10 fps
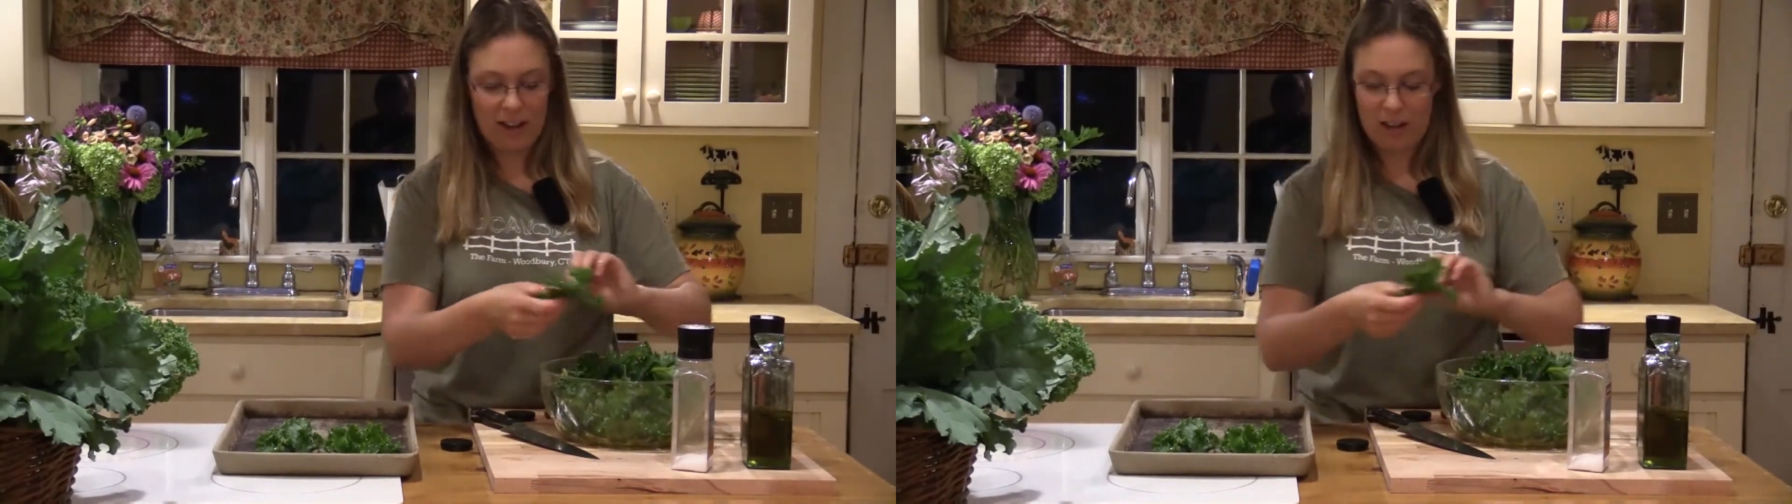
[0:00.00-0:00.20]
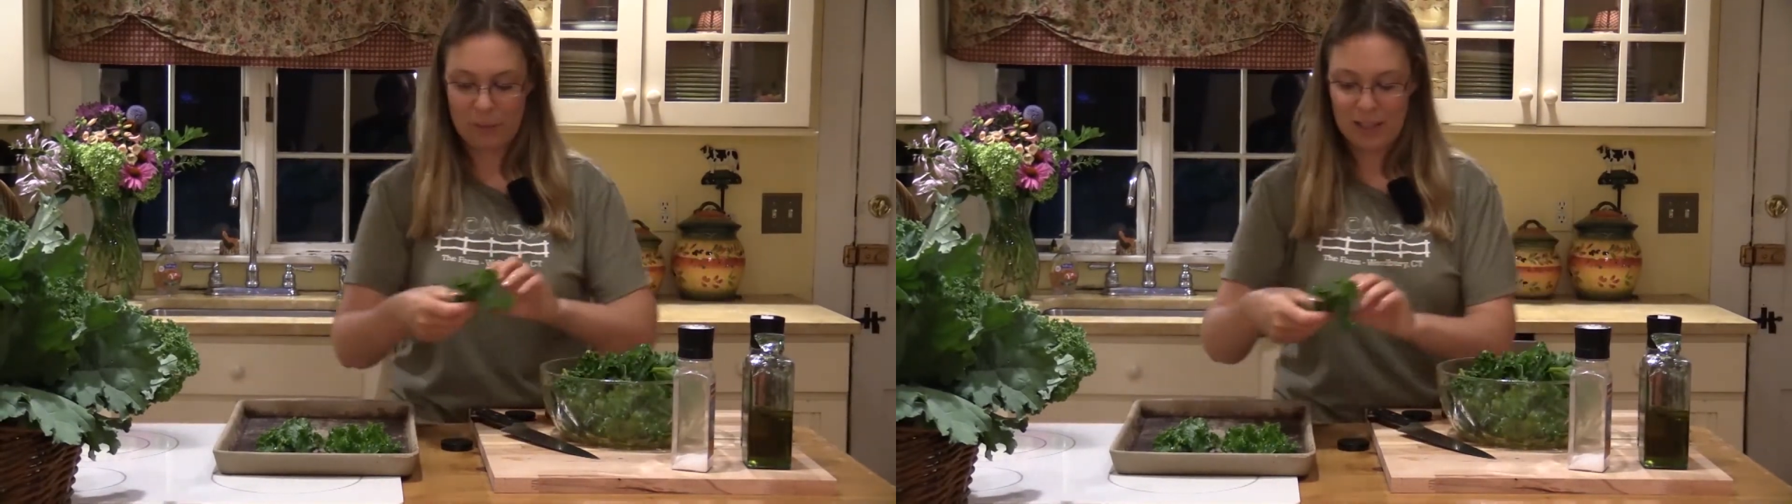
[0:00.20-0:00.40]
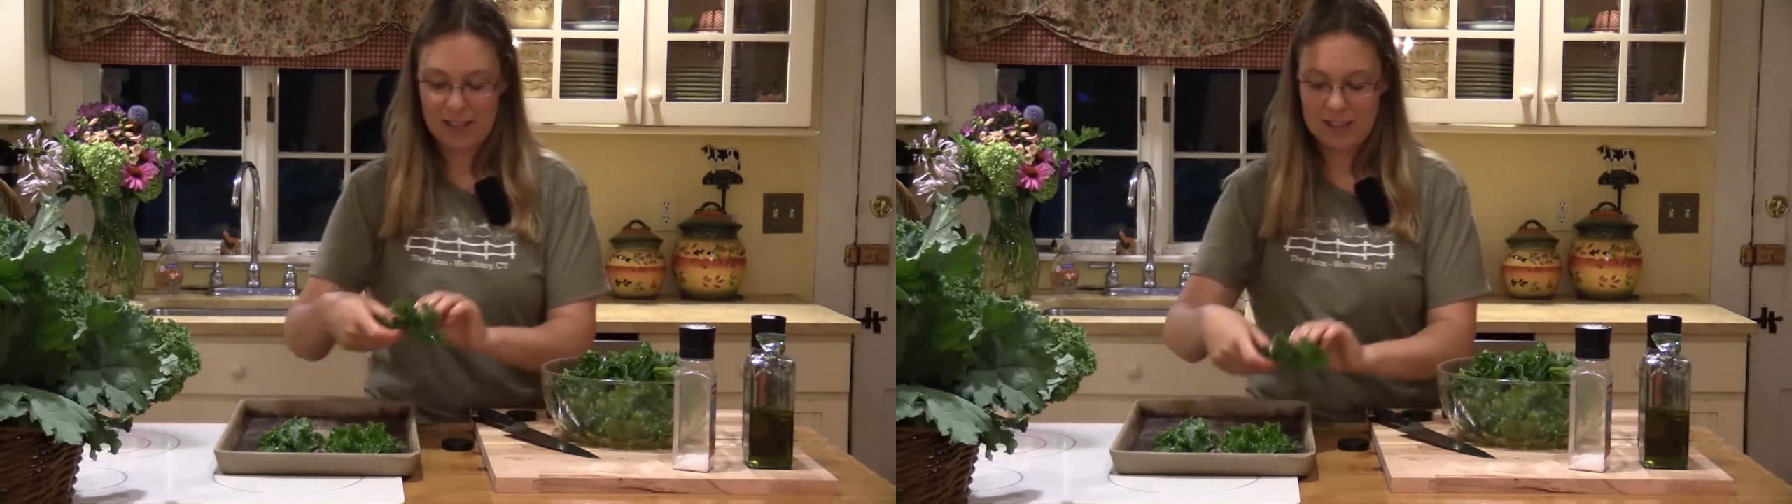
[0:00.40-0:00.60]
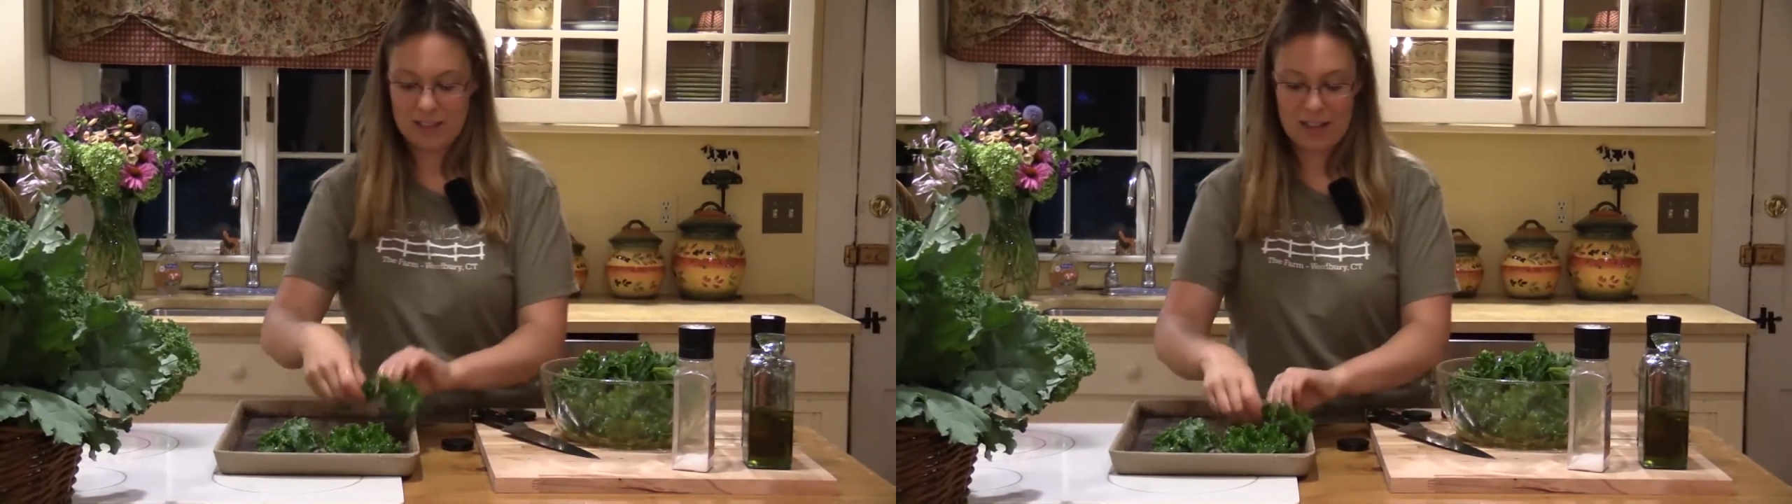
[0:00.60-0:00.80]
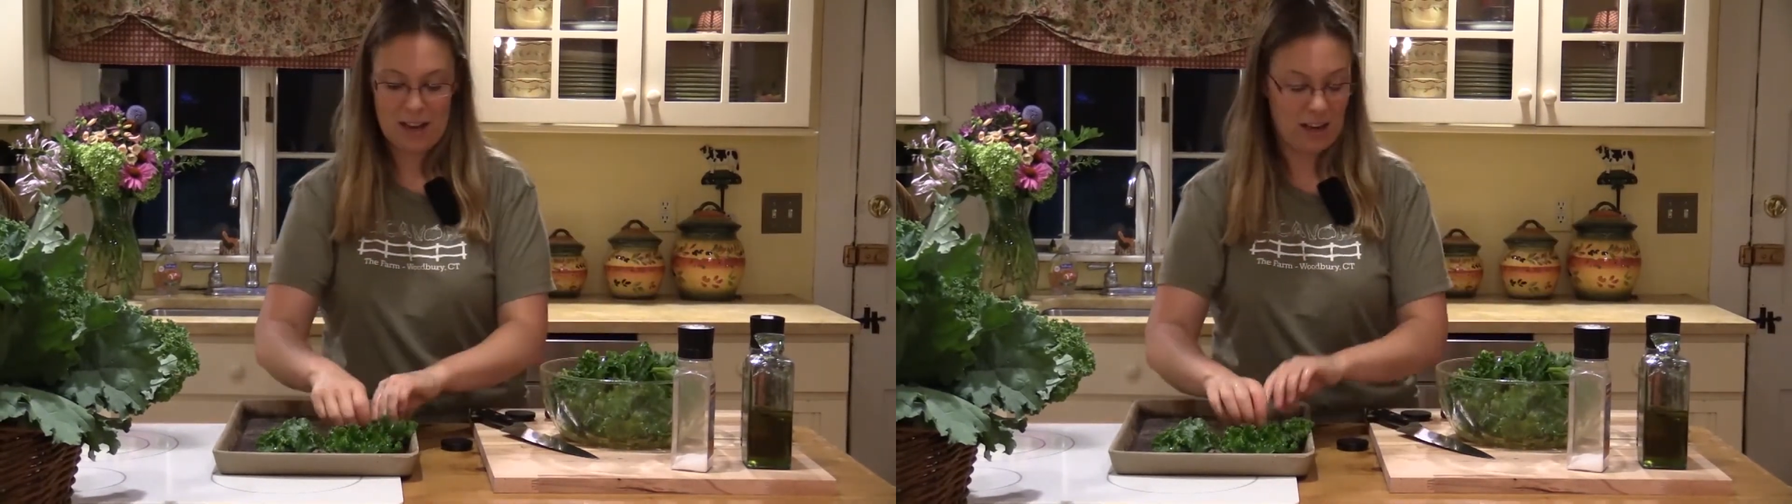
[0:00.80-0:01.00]
You
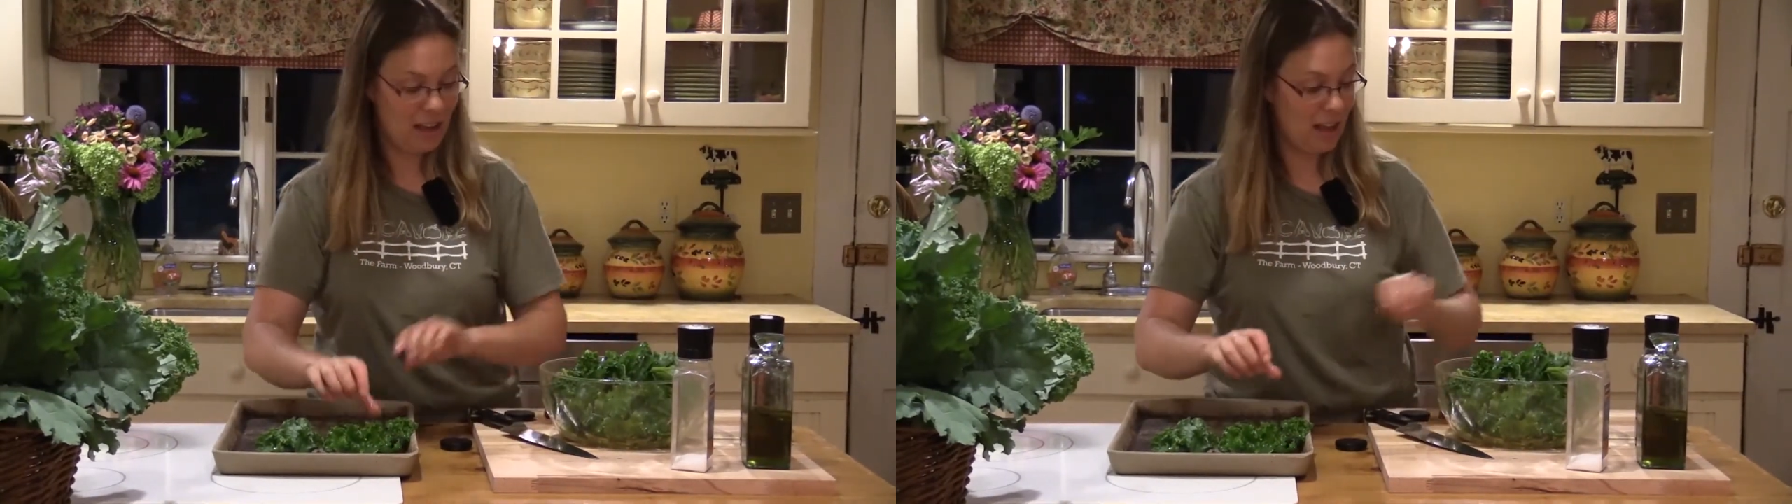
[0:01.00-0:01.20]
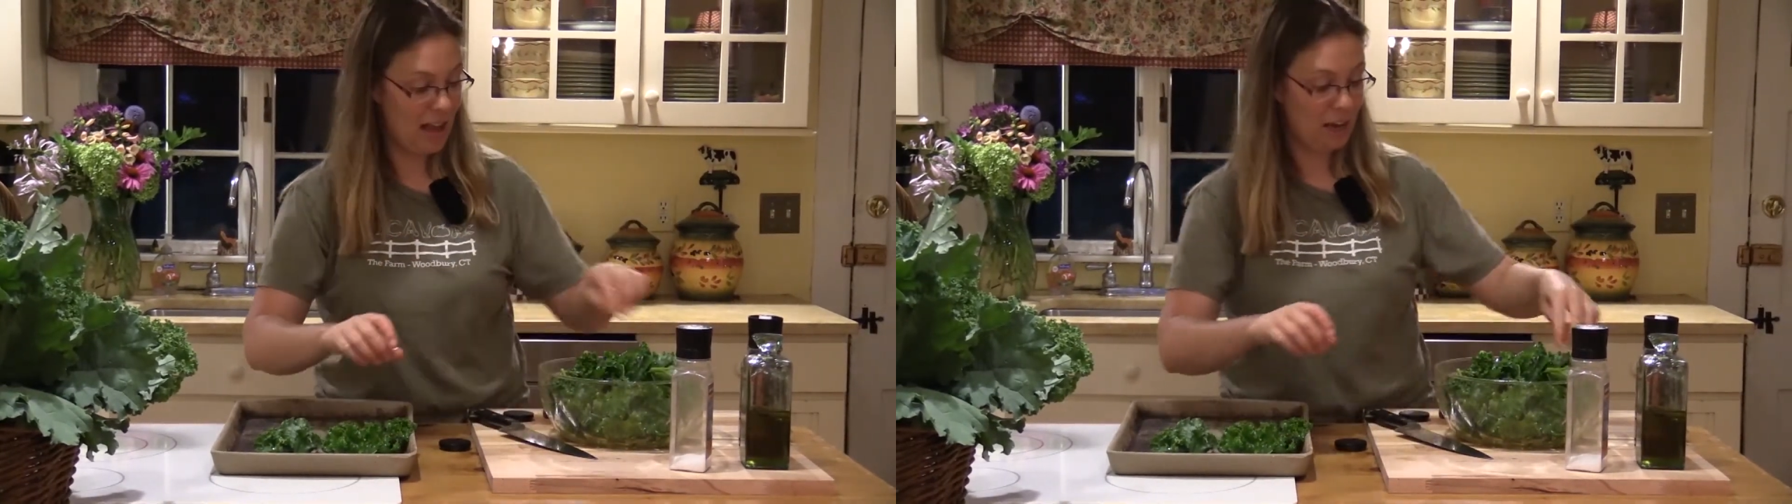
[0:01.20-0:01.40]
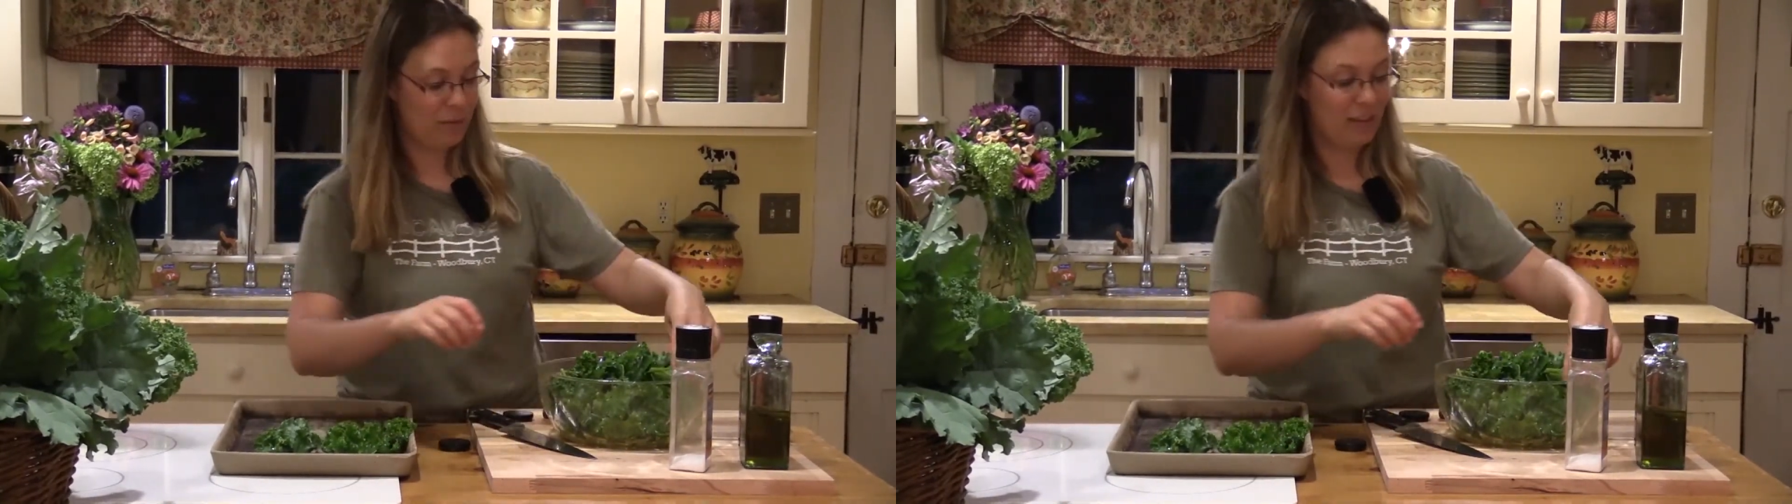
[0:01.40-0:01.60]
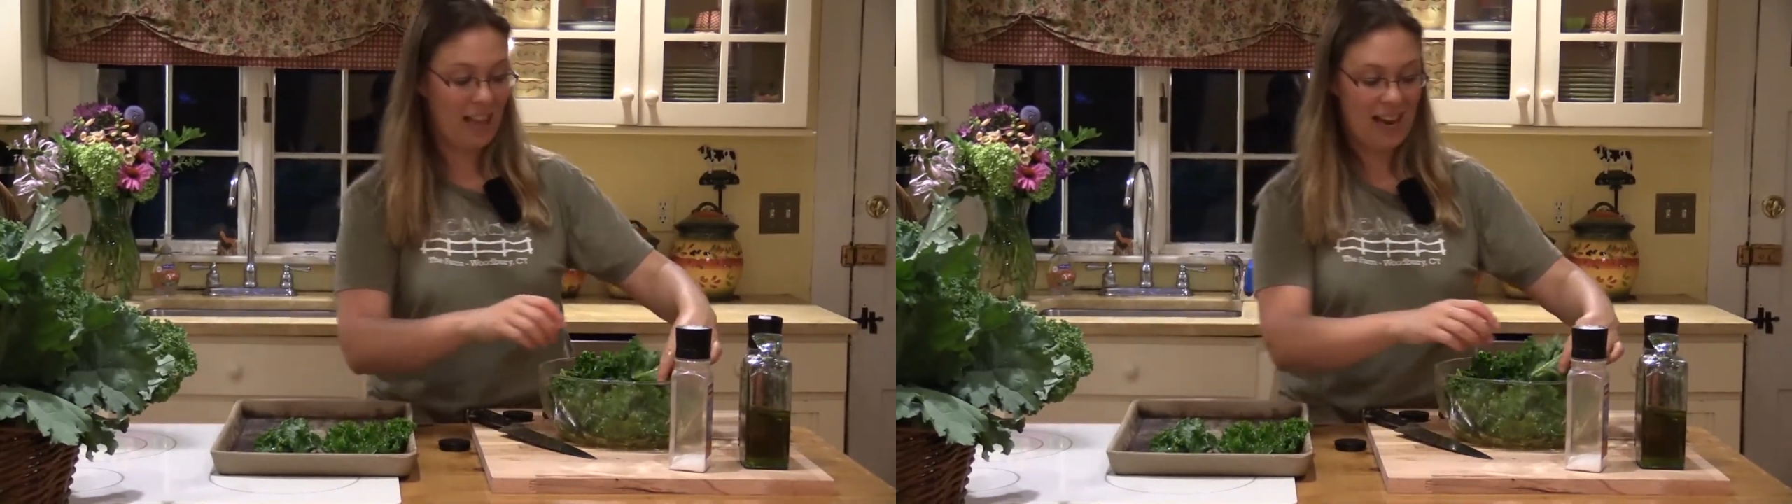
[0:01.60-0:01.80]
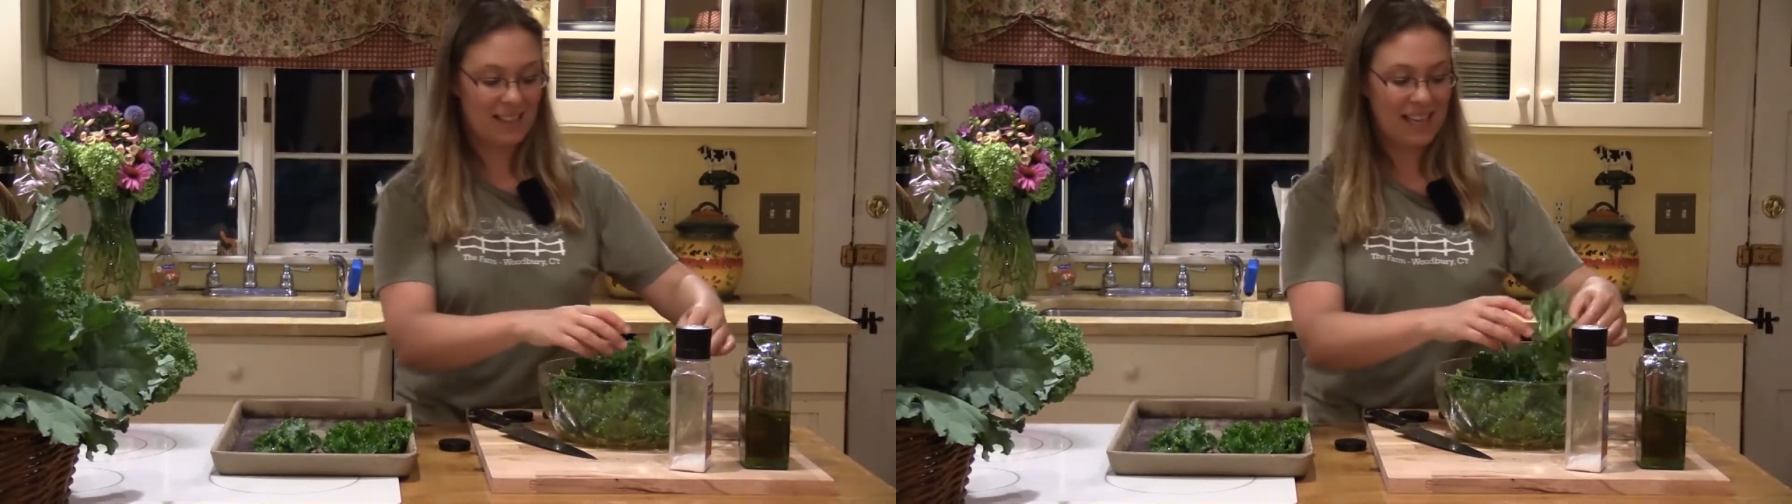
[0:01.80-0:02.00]
guys, anyone
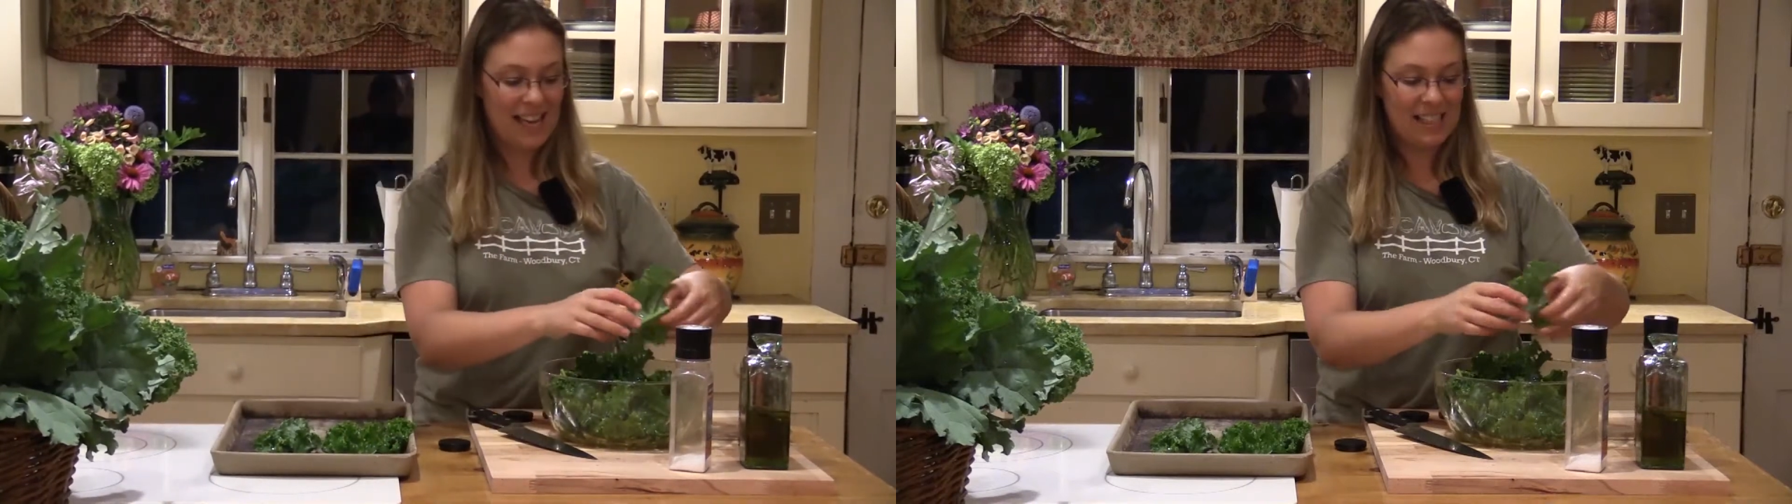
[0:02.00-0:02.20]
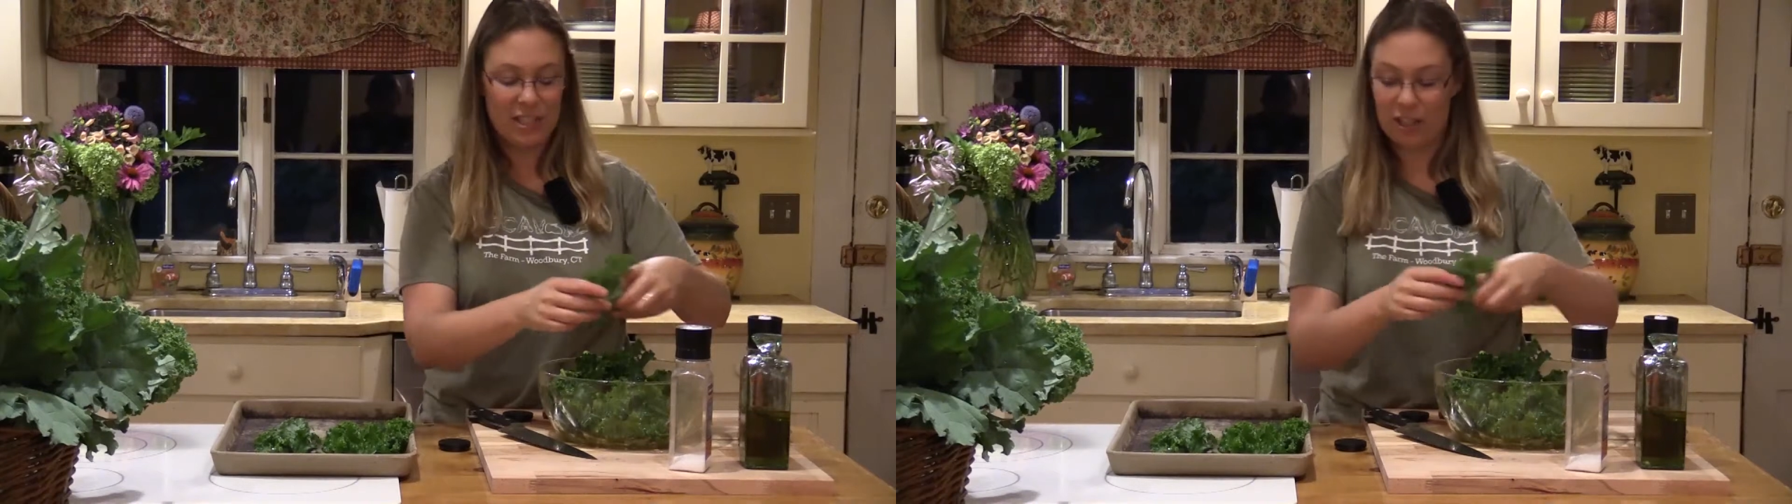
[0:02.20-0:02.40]
that has kids,